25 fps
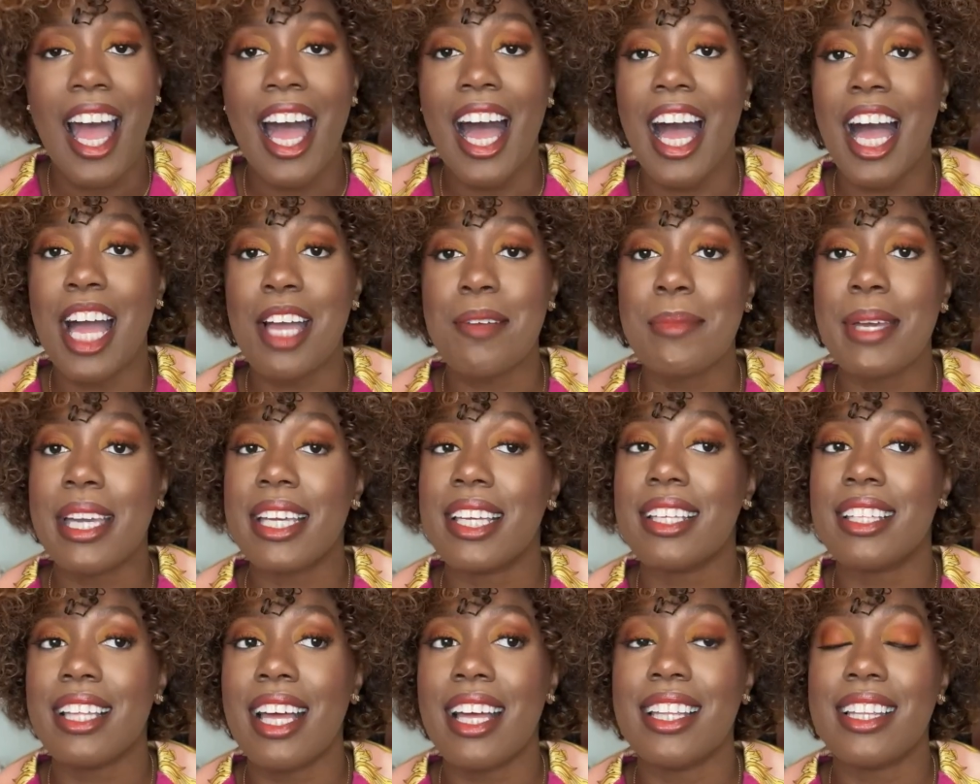I
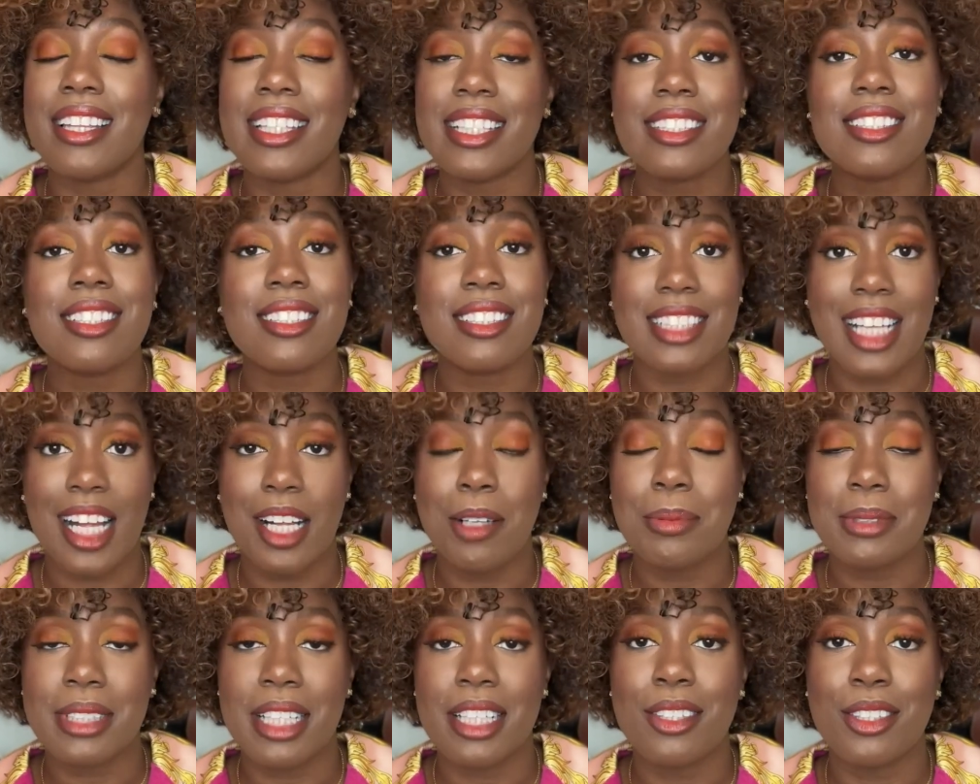make at least the
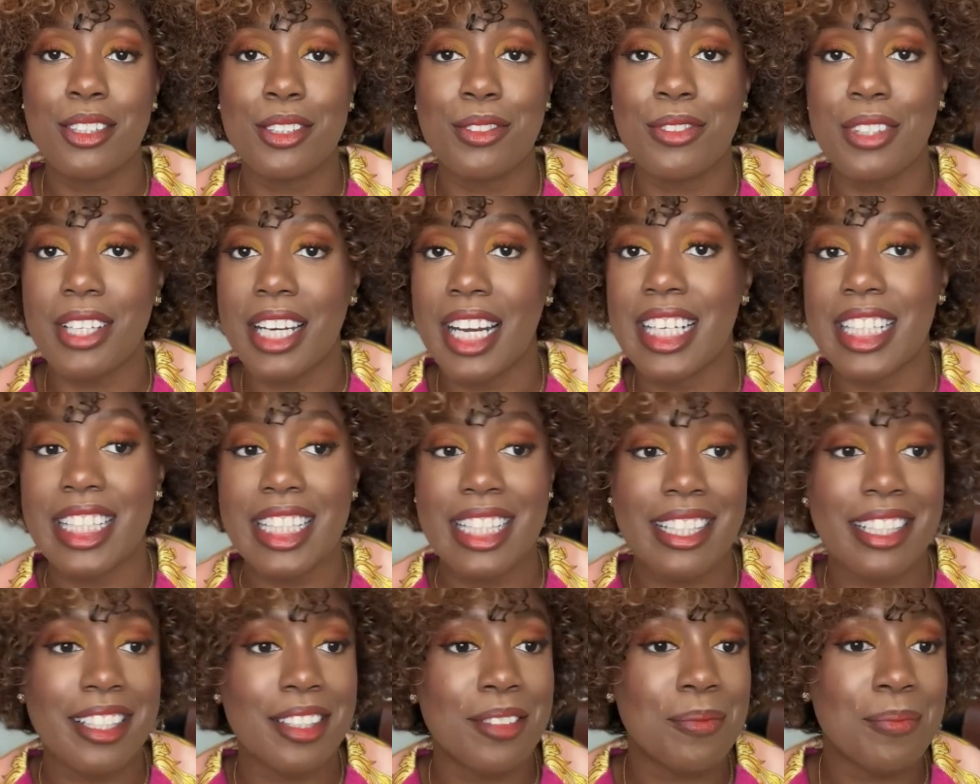scalloped potatoes for
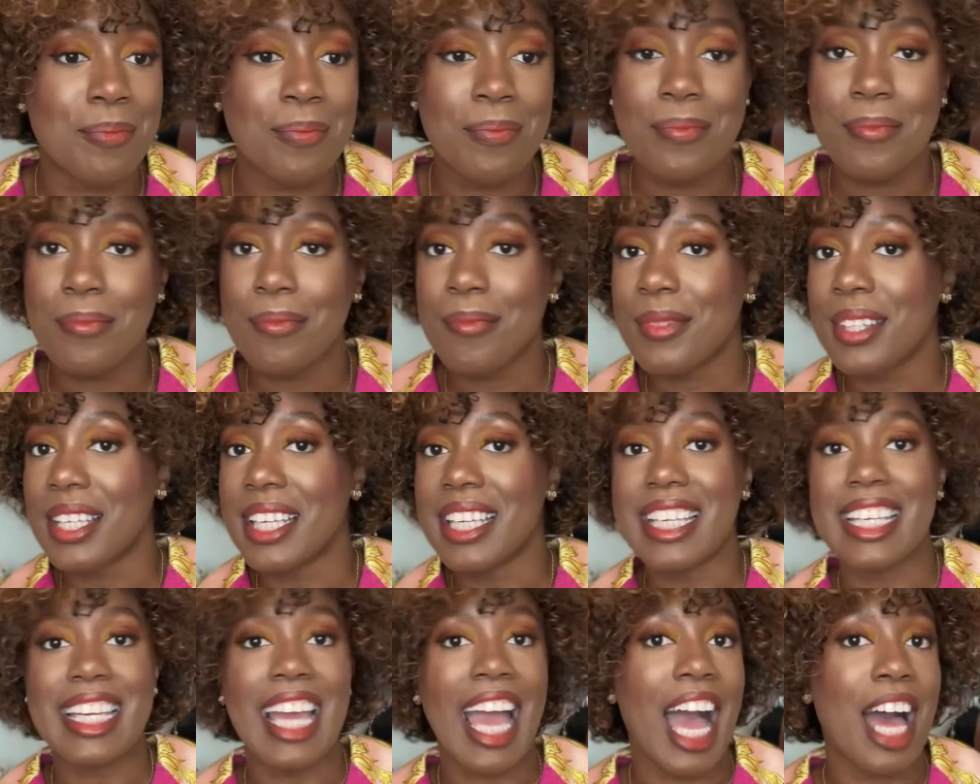any
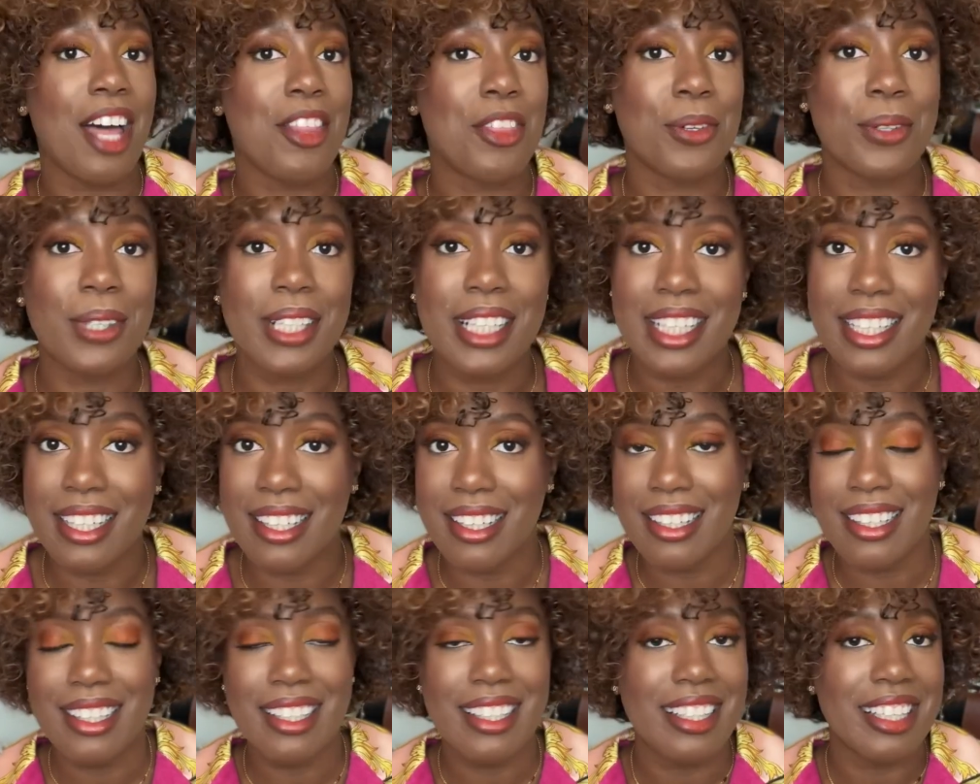
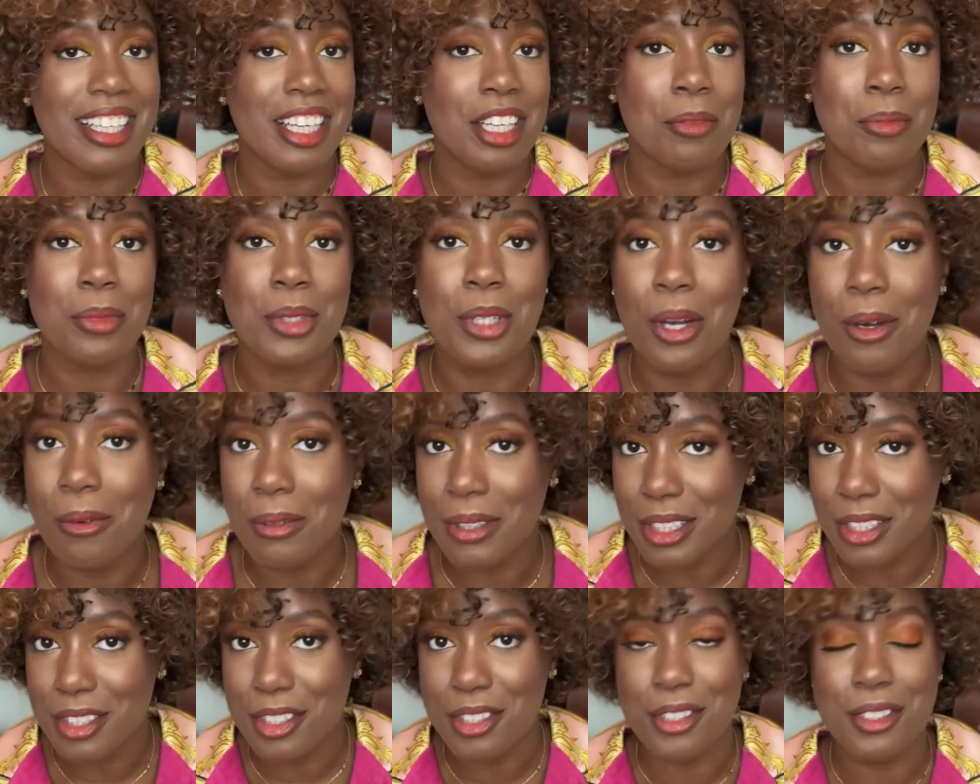gathering I'm
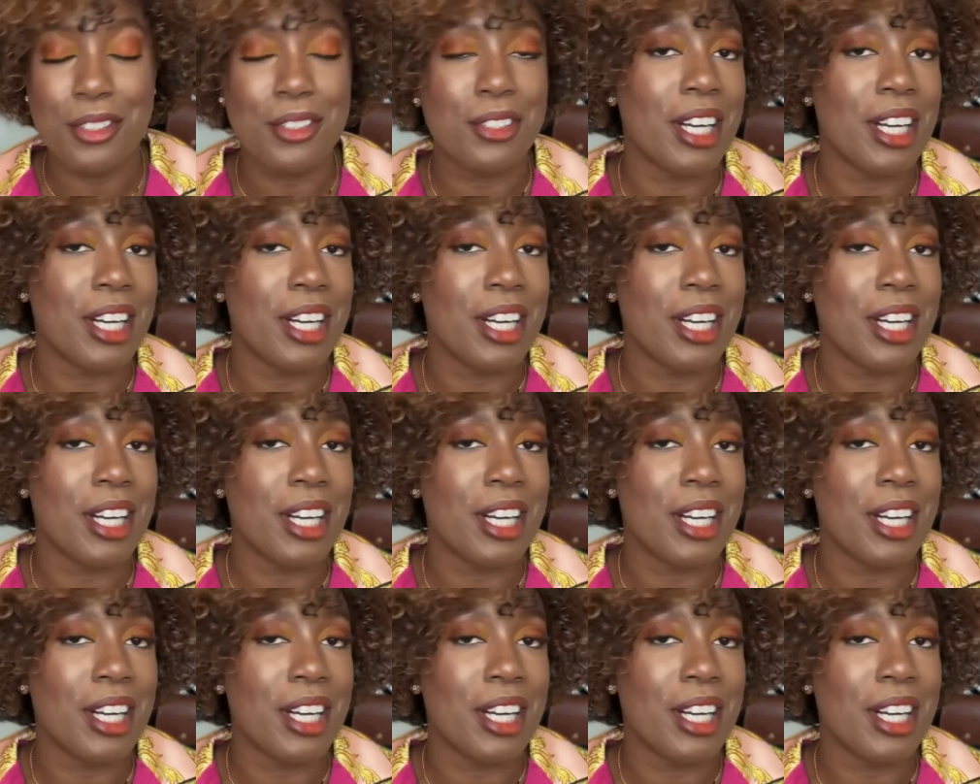going to.